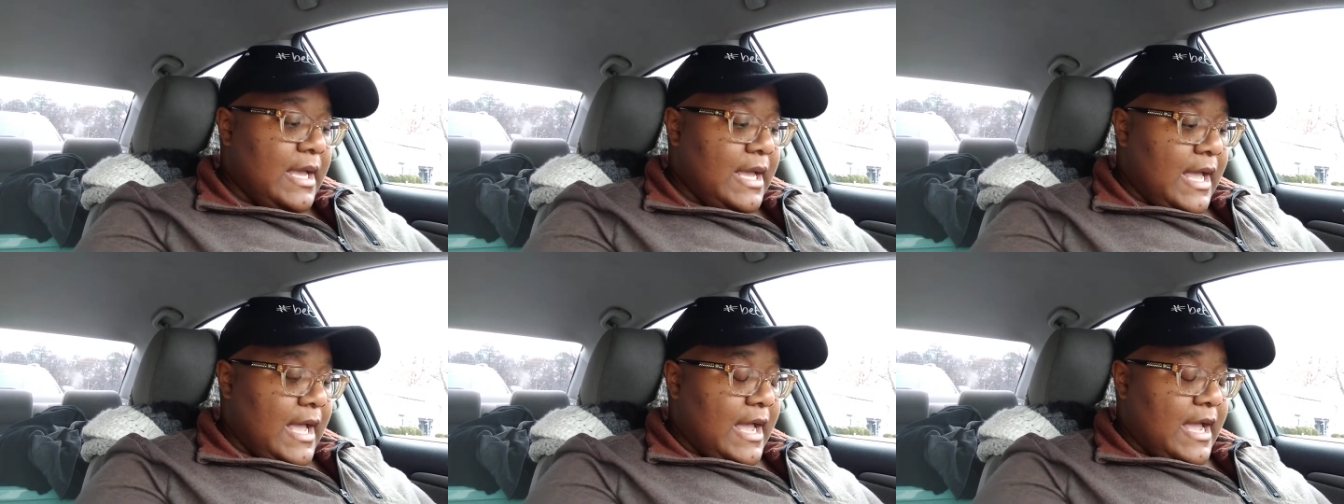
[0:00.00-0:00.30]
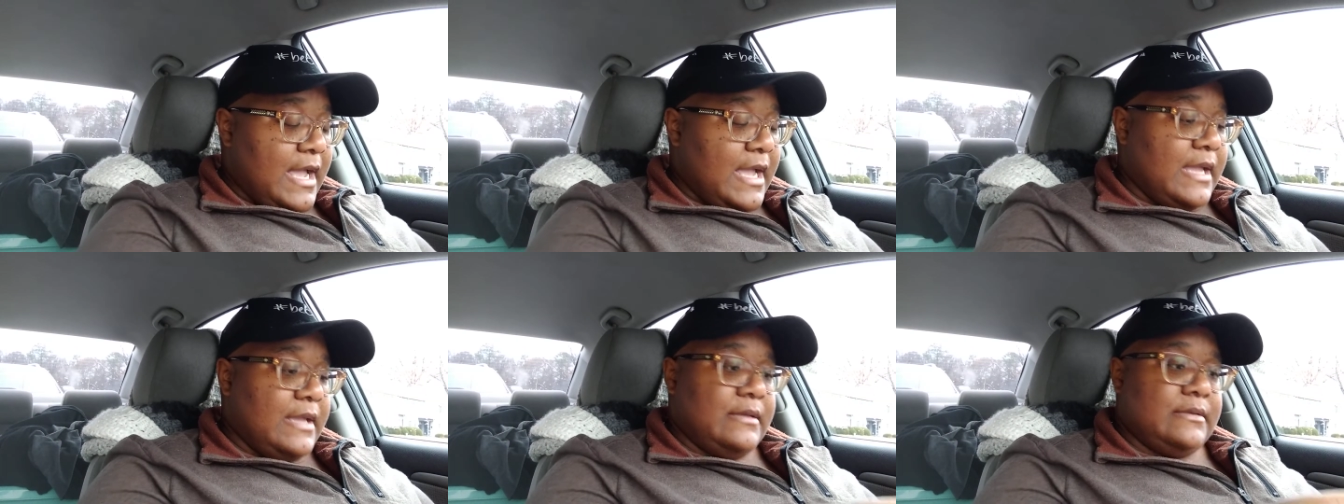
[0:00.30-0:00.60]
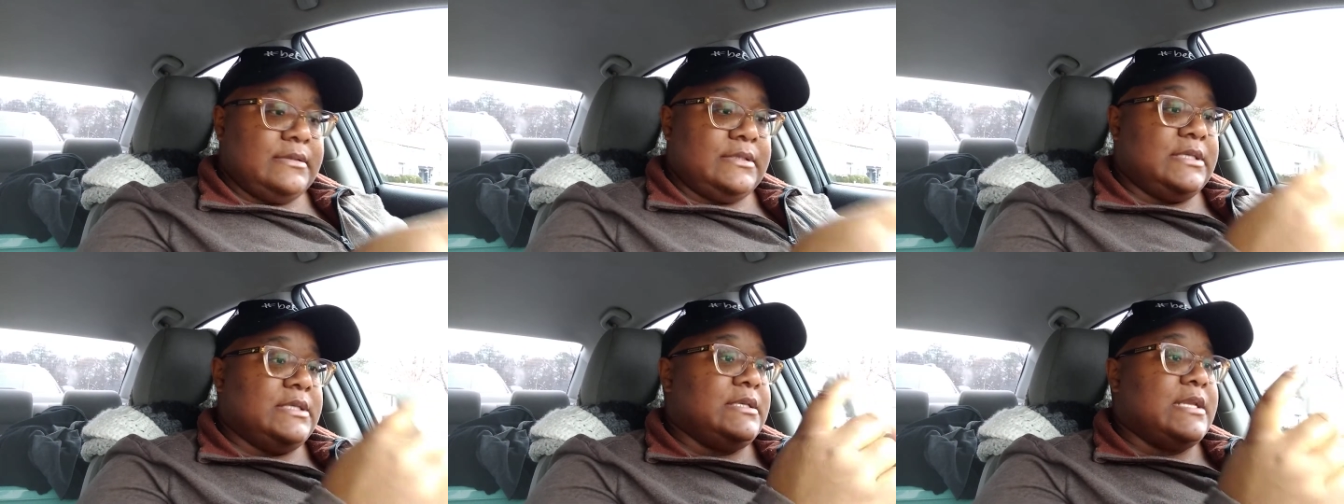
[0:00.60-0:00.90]
I
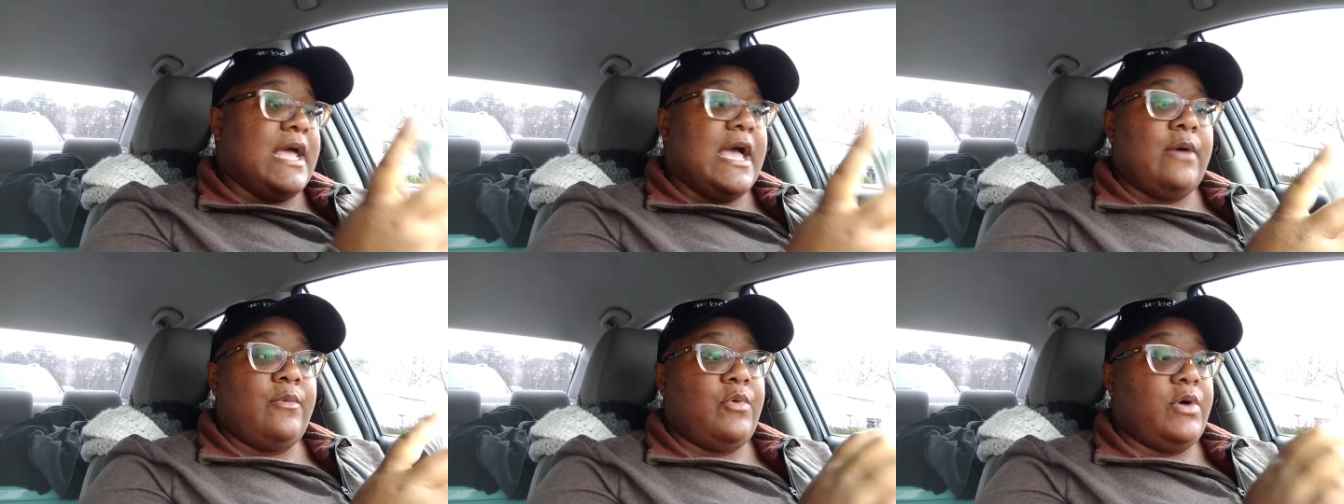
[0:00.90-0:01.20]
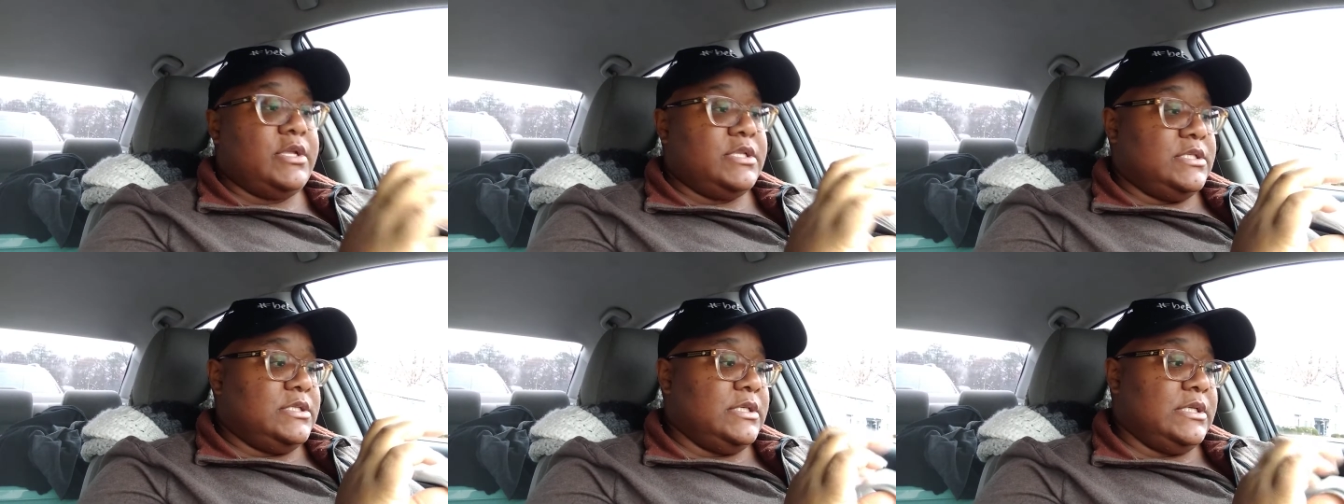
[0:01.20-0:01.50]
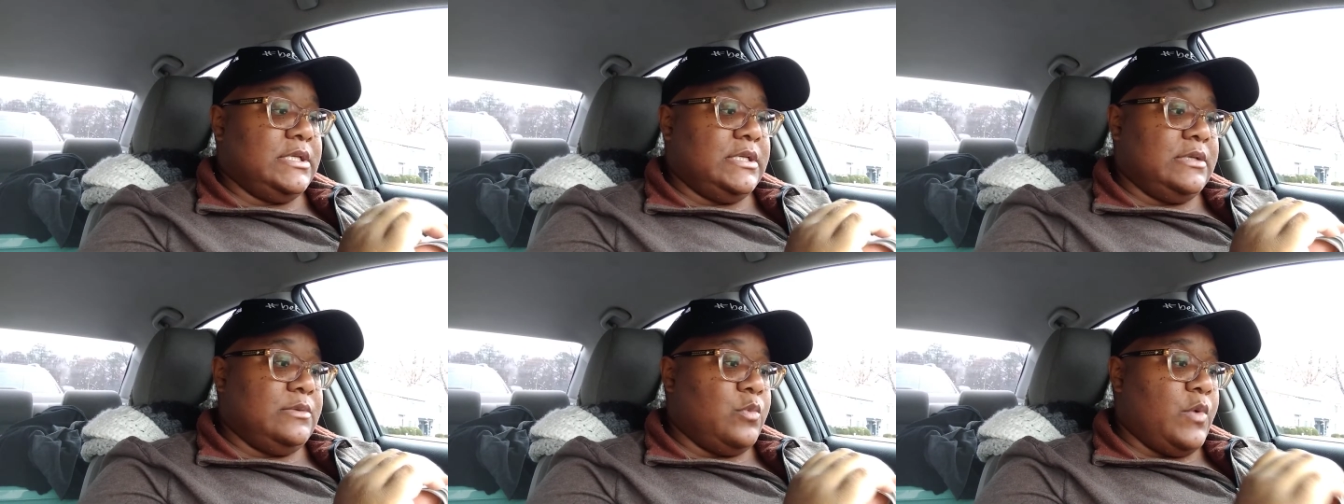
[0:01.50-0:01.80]
did not want to
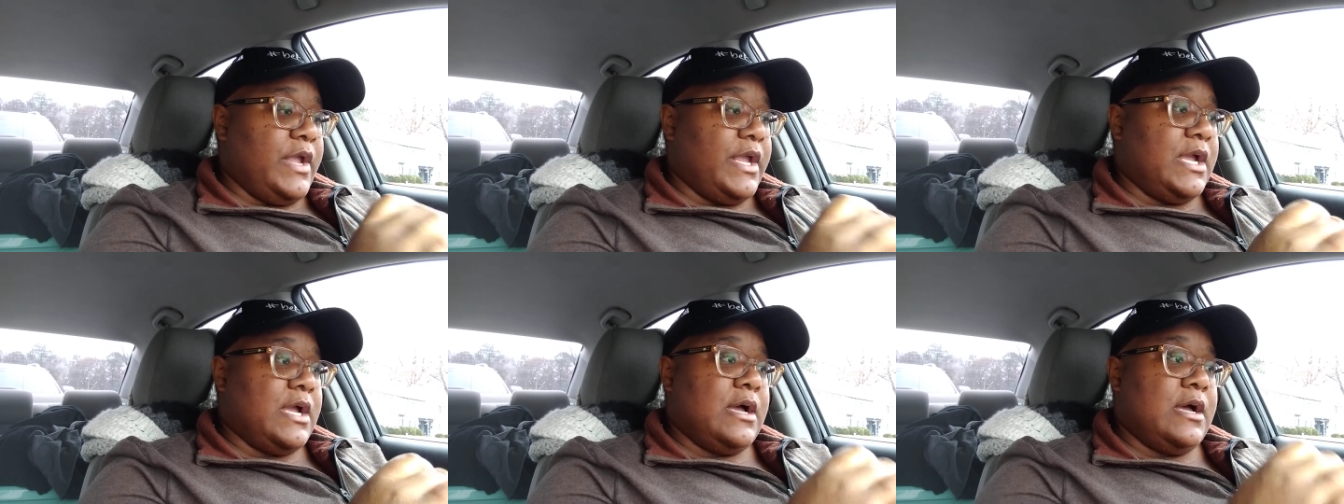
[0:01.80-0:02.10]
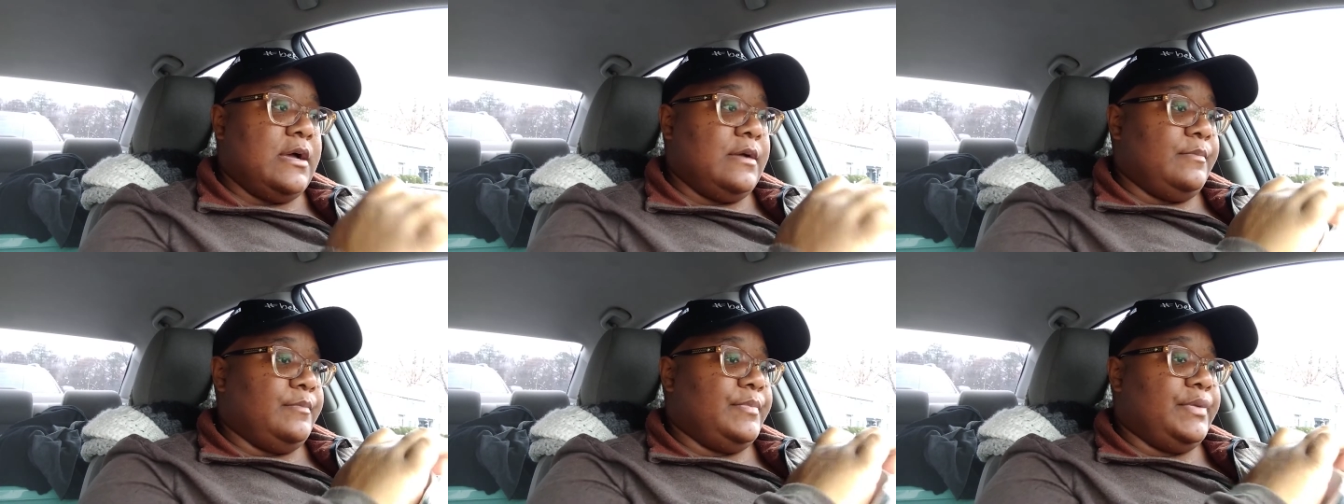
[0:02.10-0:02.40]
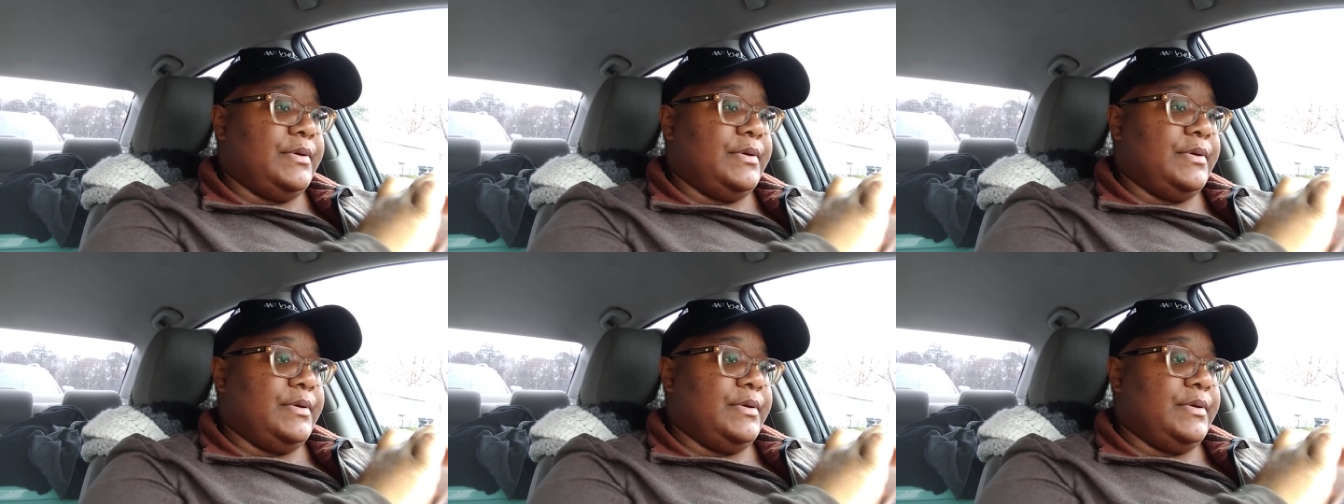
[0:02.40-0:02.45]
wake up.